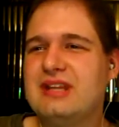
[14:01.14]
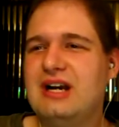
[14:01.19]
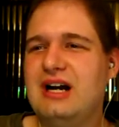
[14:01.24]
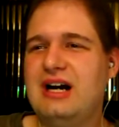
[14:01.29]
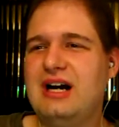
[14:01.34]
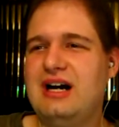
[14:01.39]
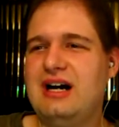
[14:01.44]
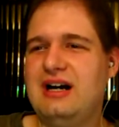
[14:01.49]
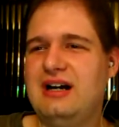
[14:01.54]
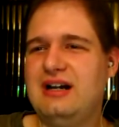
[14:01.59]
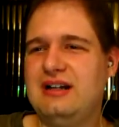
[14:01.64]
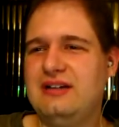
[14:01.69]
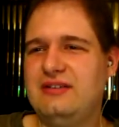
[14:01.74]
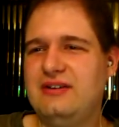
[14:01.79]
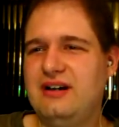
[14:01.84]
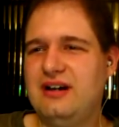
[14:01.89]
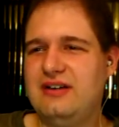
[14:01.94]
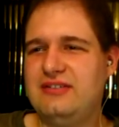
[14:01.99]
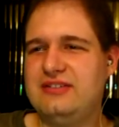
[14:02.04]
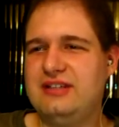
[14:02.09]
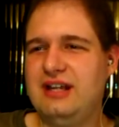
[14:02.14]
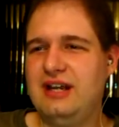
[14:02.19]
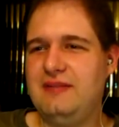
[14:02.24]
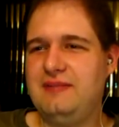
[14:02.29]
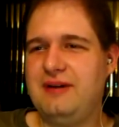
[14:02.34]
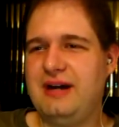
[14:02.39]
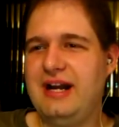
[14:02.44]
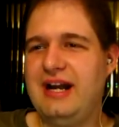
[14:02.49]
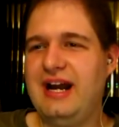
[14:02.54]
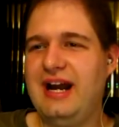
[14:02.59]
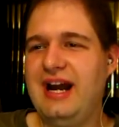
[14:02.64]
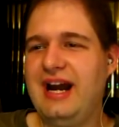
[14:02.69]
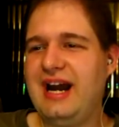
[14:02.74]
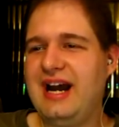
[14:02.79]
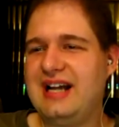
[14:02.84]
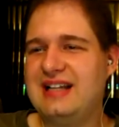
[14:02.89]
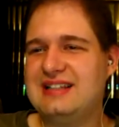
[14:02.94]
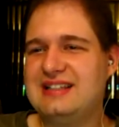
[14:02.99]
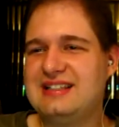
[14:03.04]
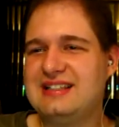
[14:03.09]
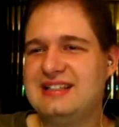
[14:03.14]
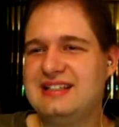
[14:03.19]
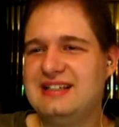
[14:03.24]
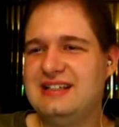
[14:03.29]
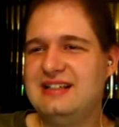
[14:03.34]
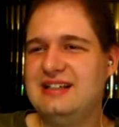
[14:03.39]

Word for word: ah, it went off to eat my hat!